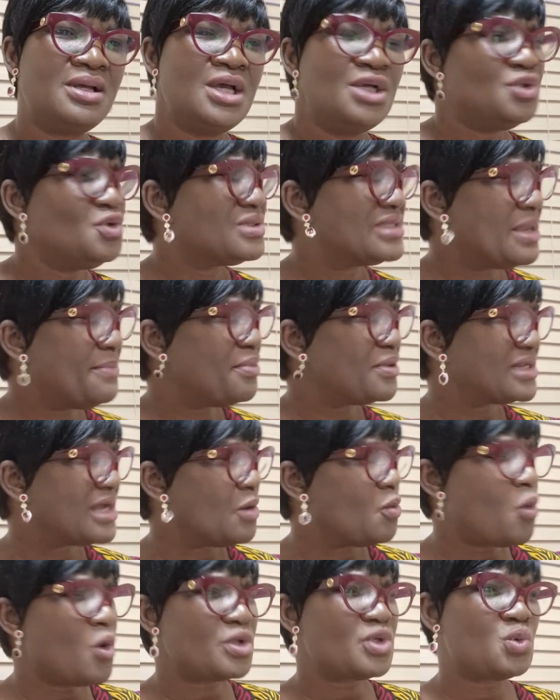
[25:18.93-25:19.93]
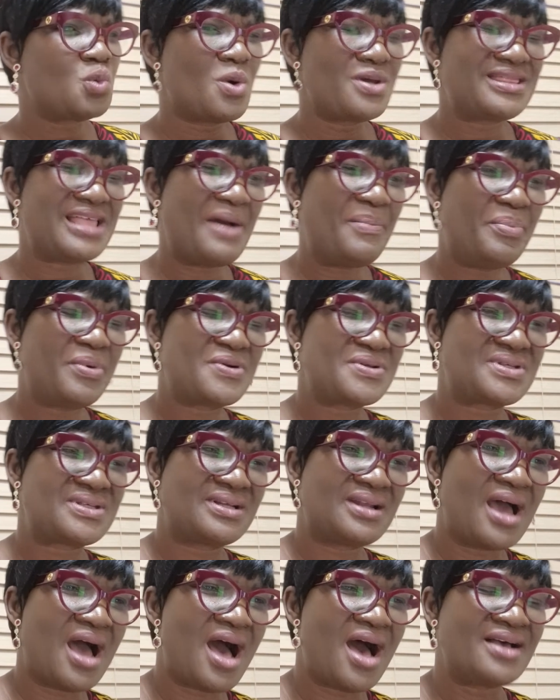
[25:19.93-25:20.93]
You say, but I want what that
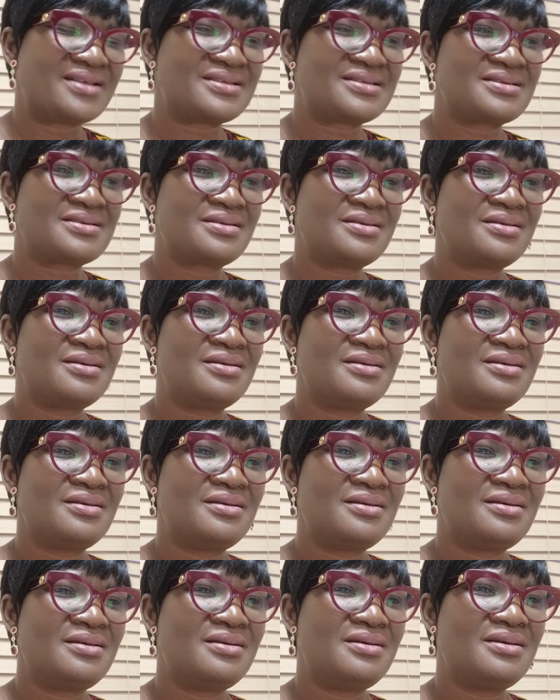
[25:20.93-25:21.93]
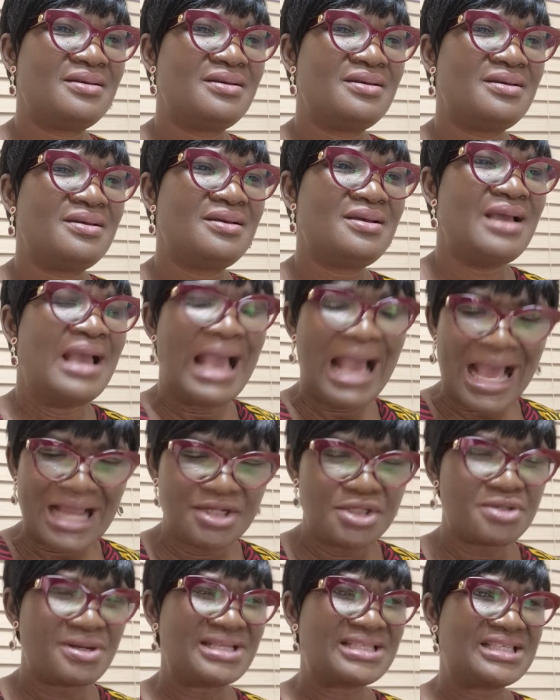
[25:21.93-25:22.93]
person has.
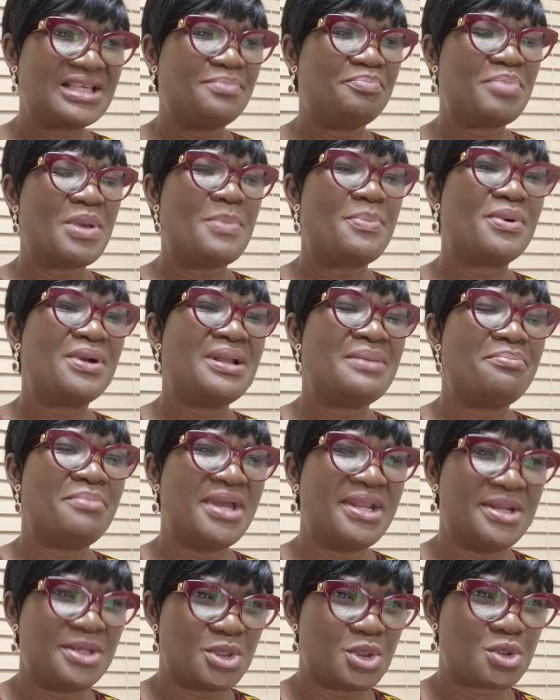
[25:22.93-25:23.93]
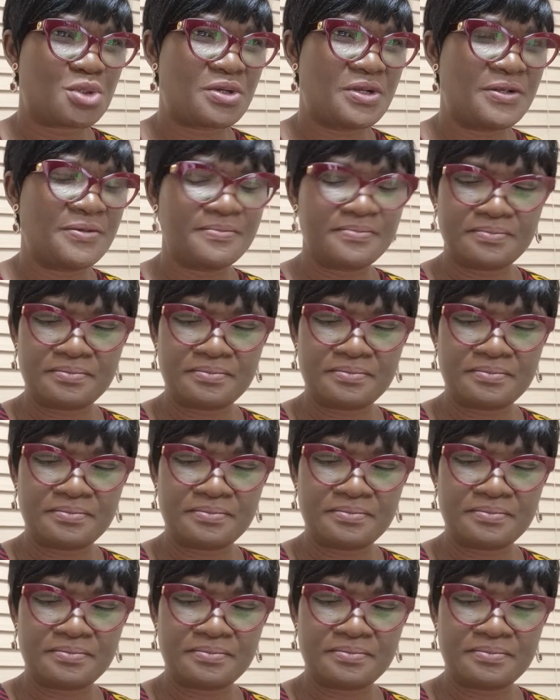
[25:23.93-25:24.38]
Addressing people in ministry.